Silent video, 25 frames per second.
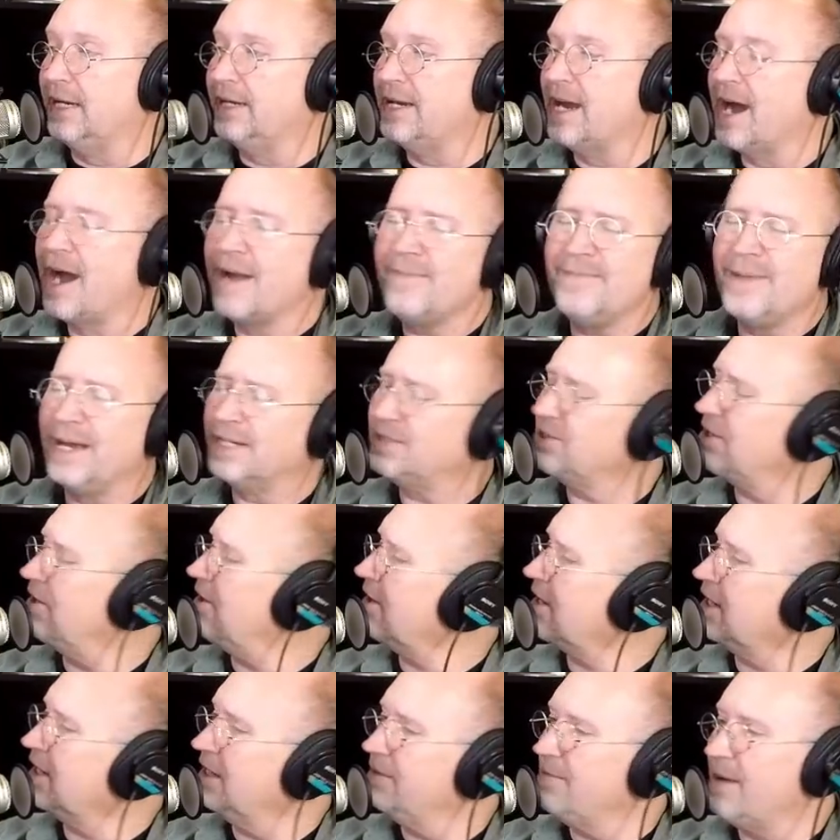Uh, now, I'm not
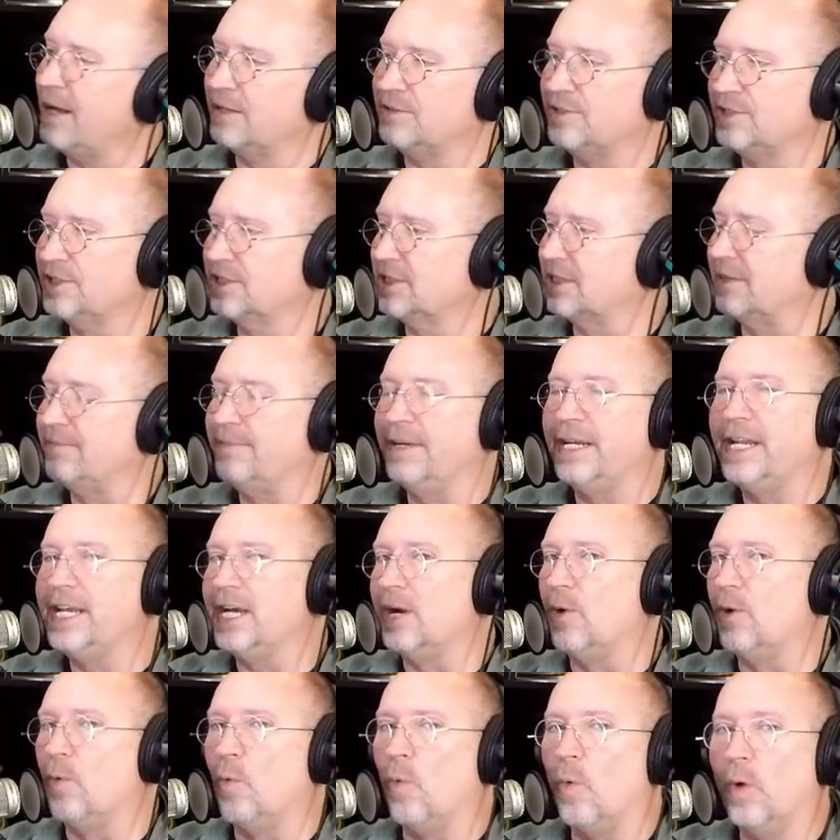talking about just
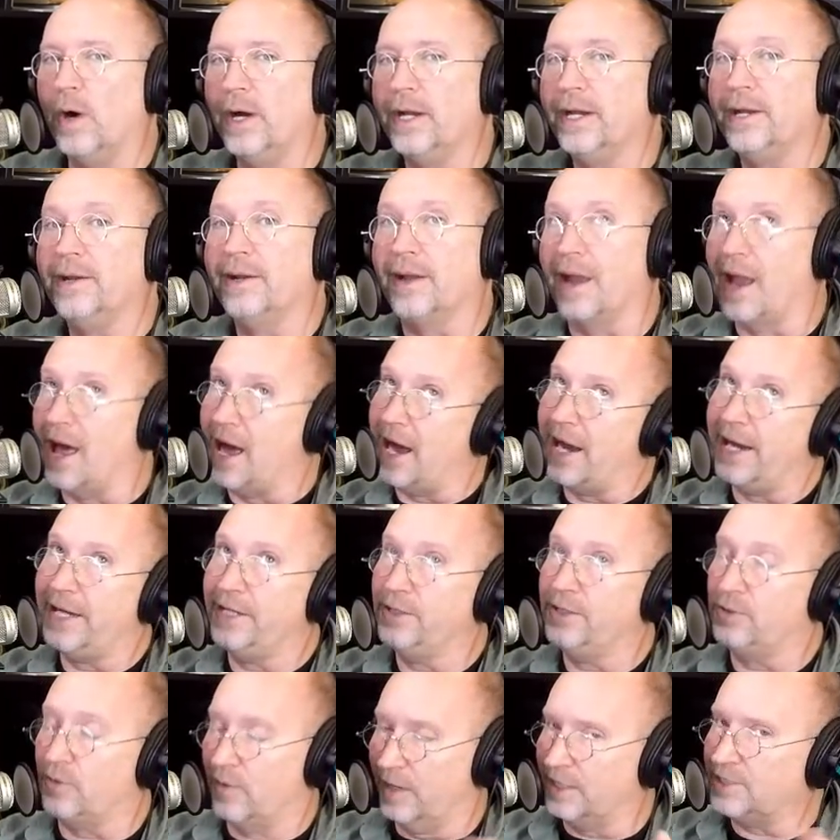submitting a one
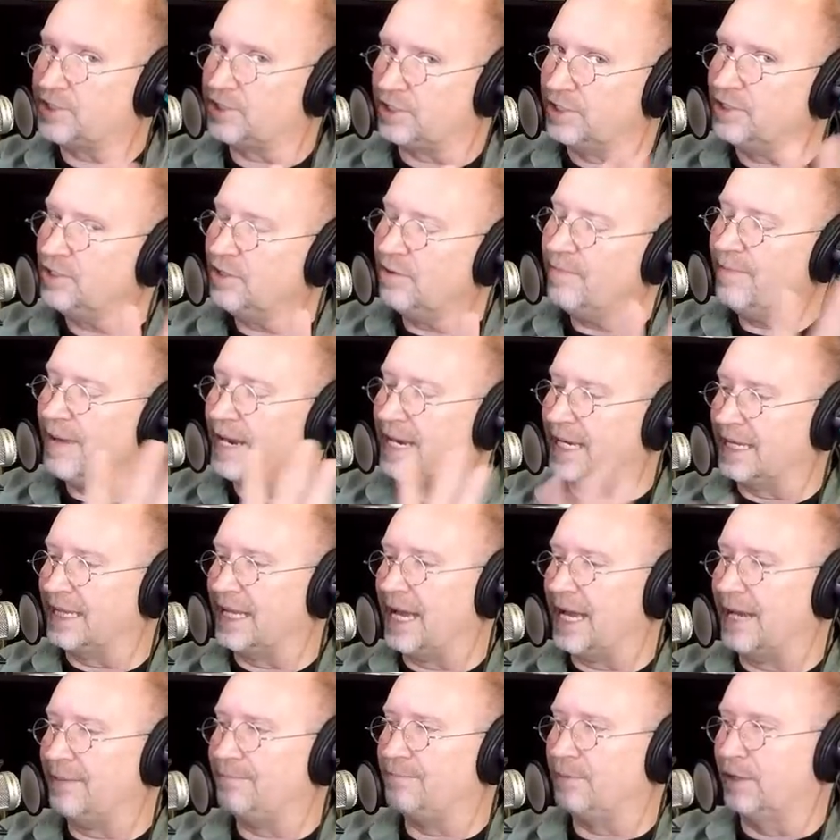line question. Don't make
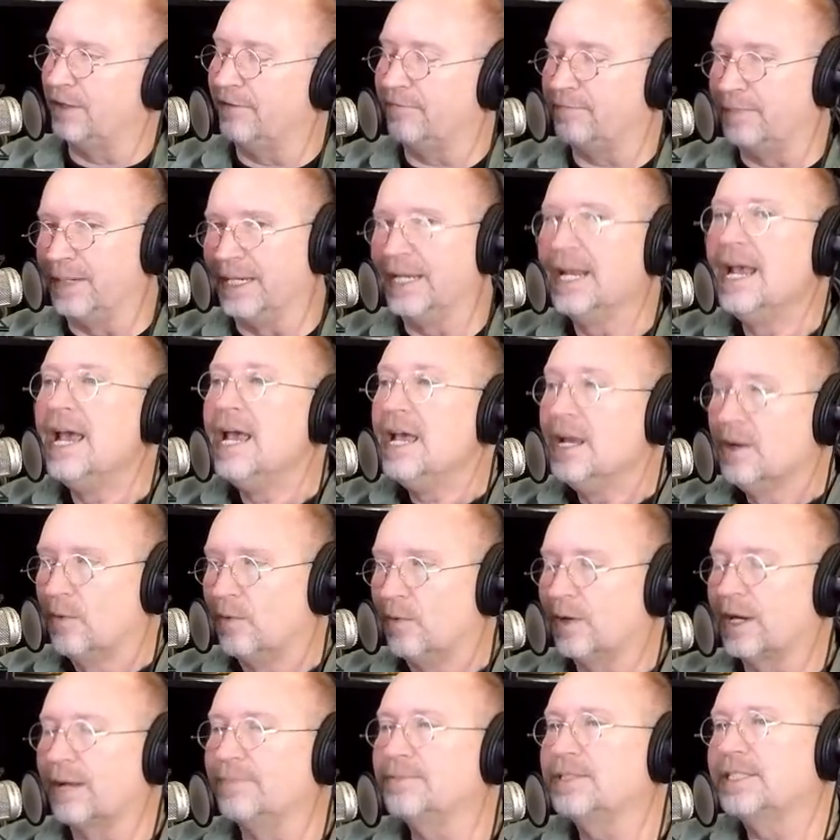it that brief. But
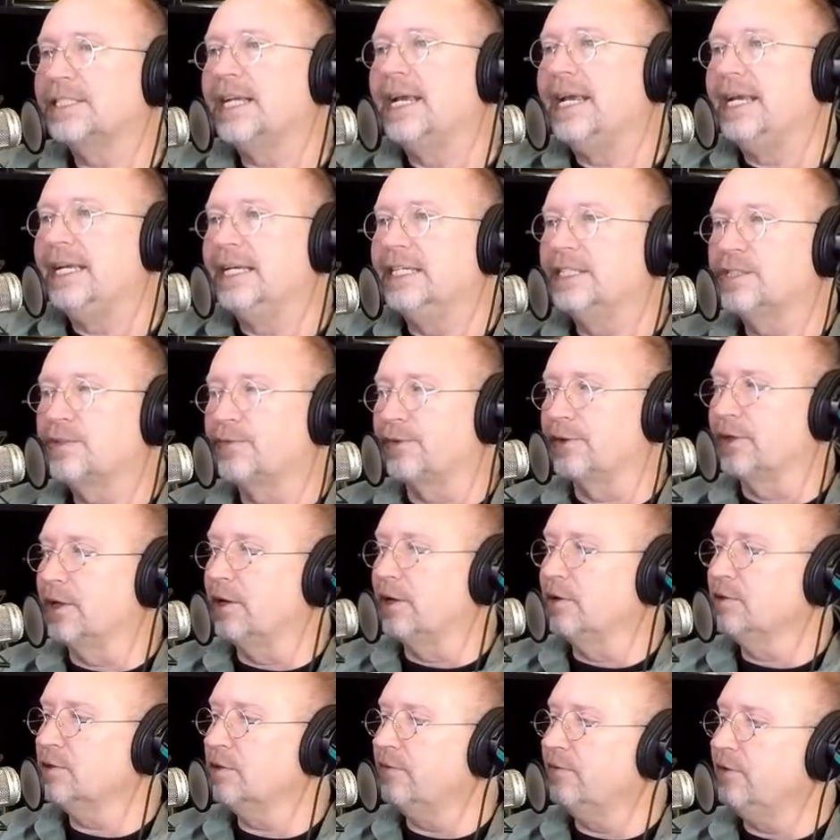what I'm saying is for
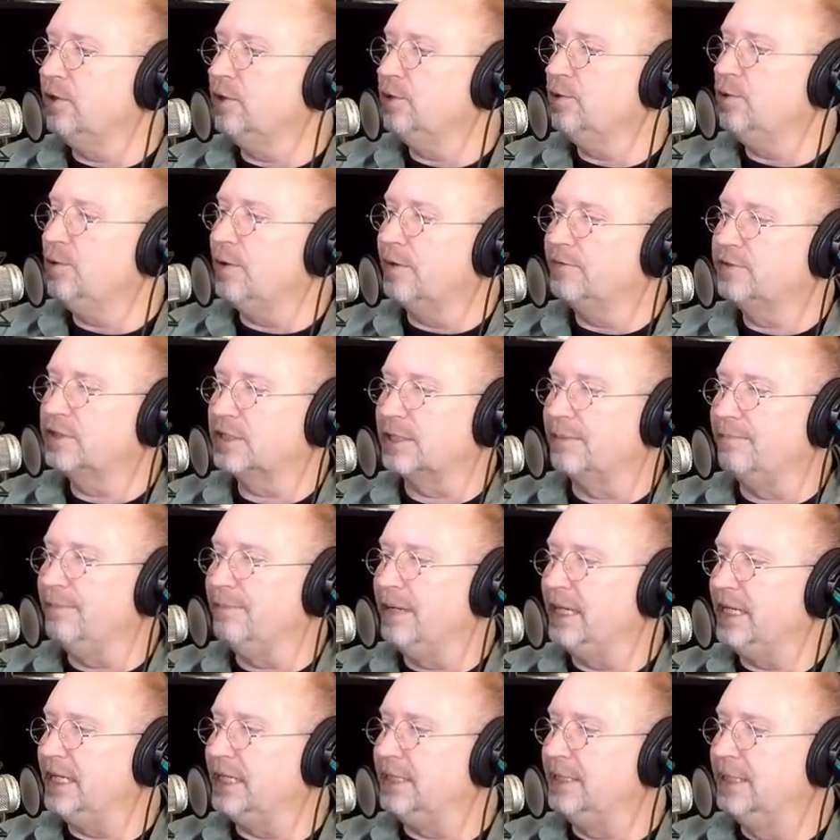those of you who have
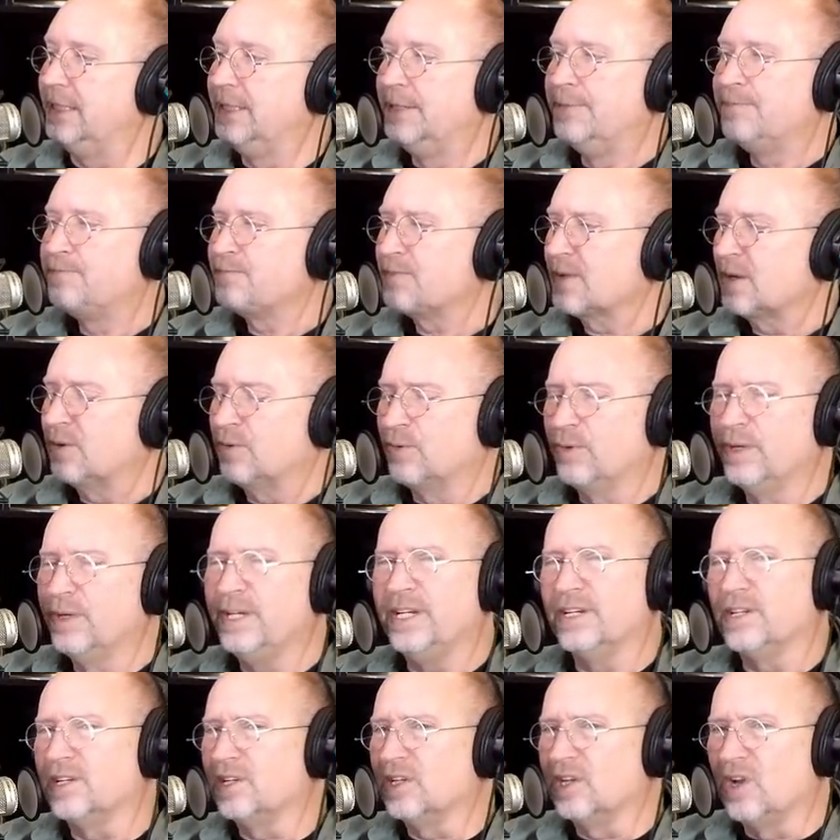submitted
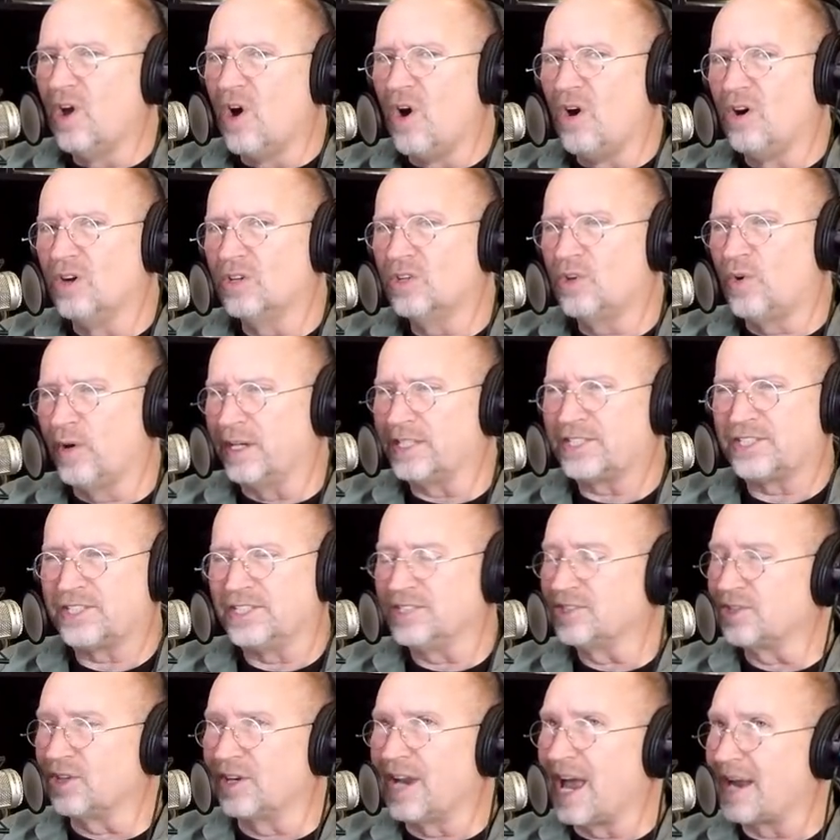real long
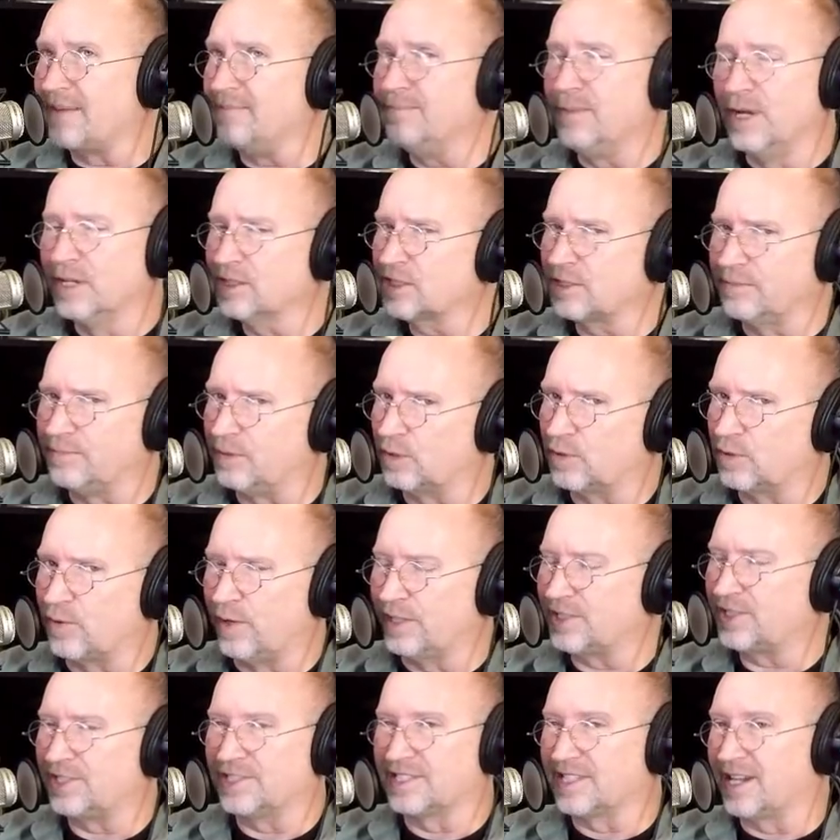questions or like multiple
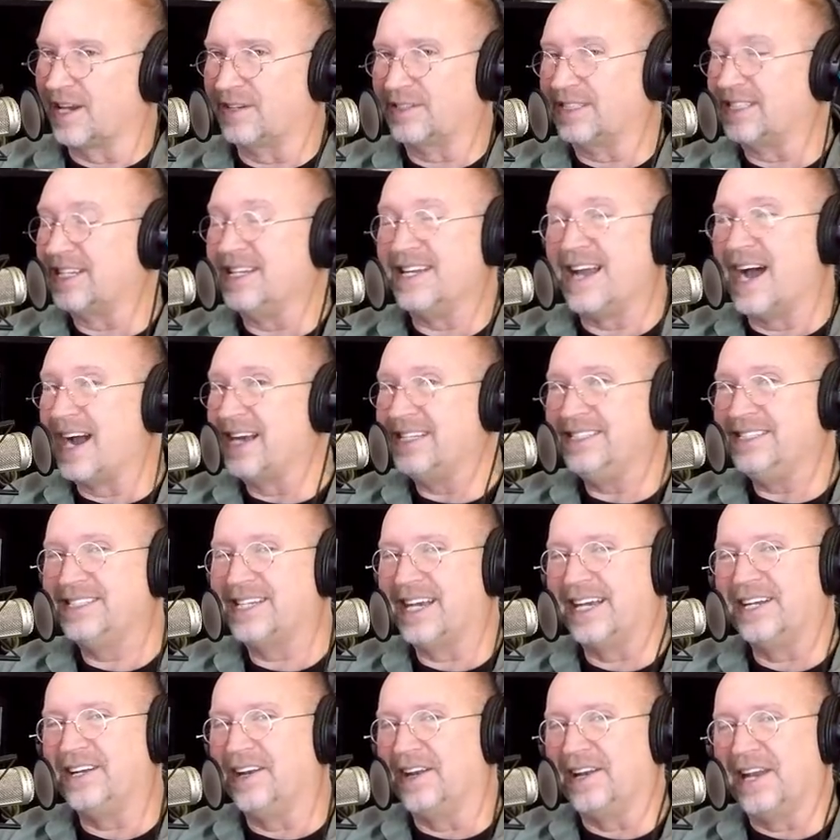questions, like 9,
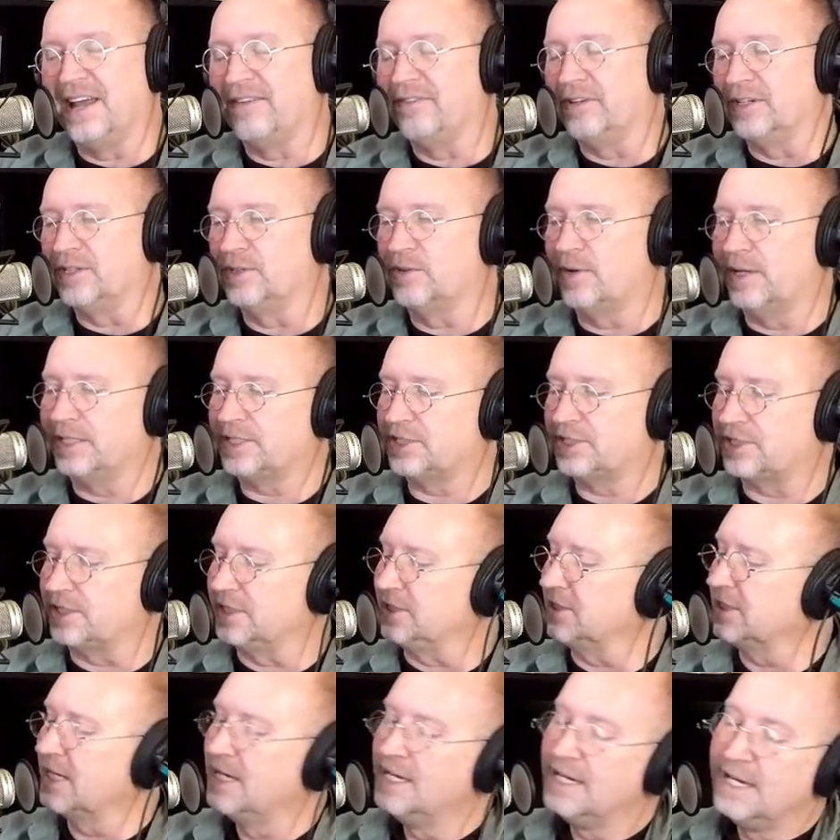10, 11
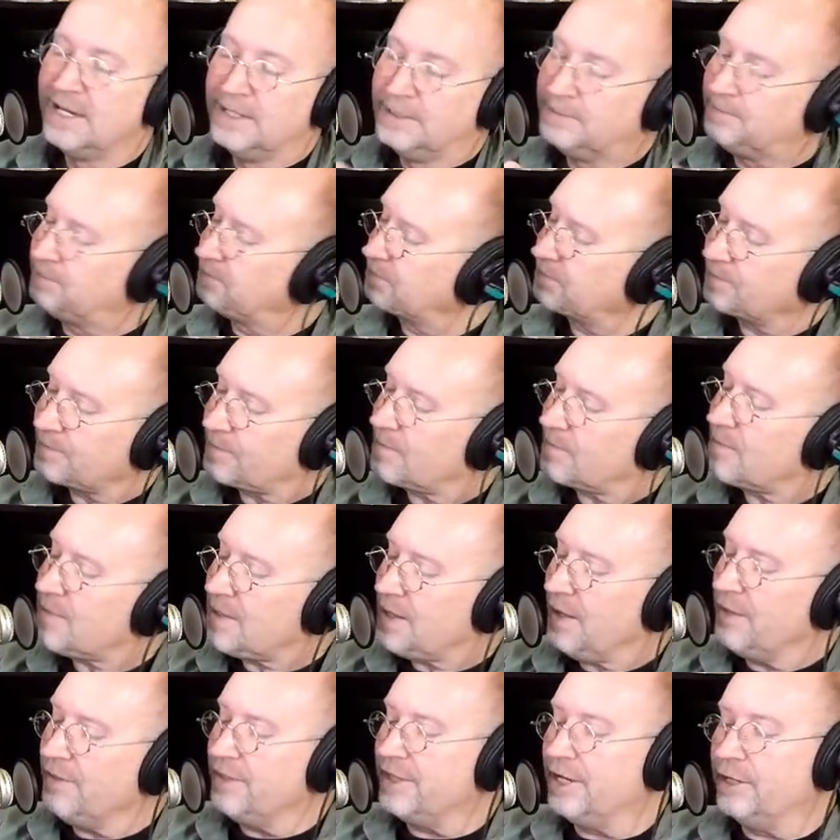questions,
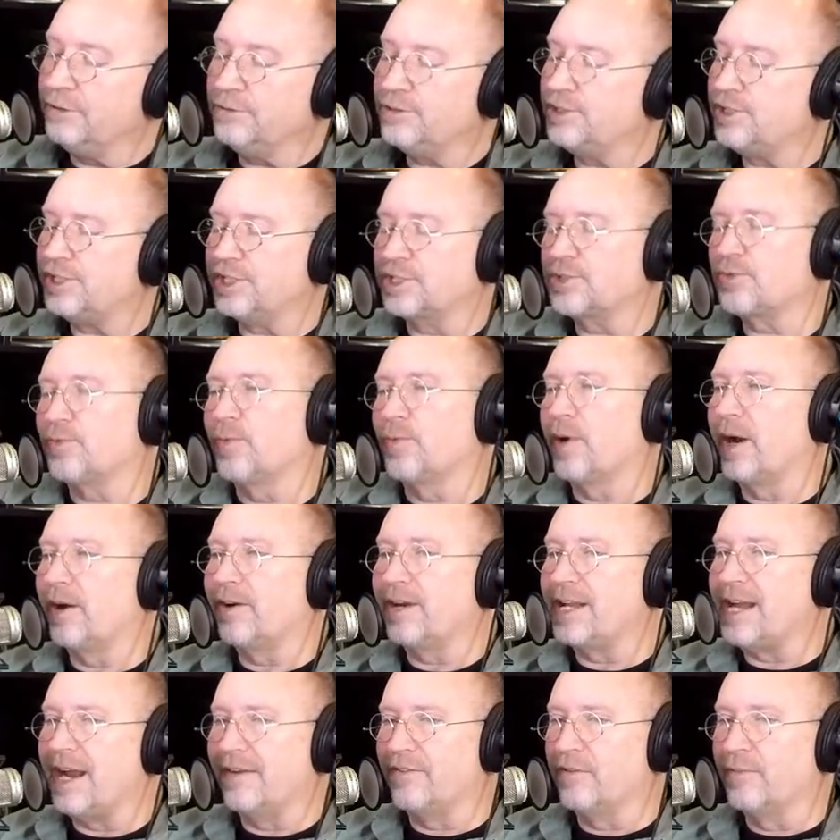those just
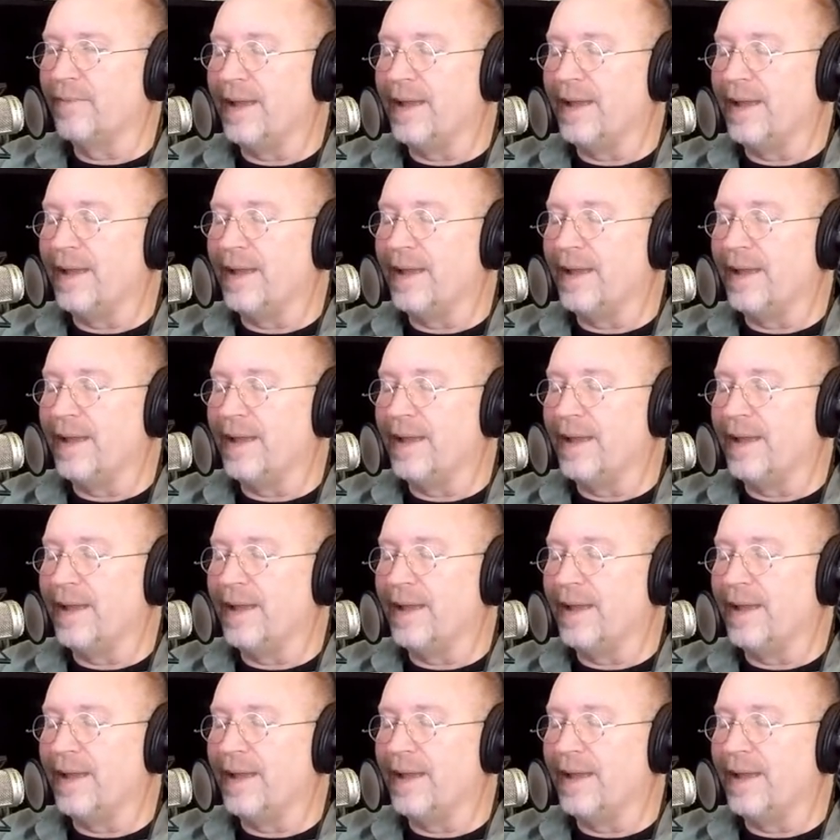rarely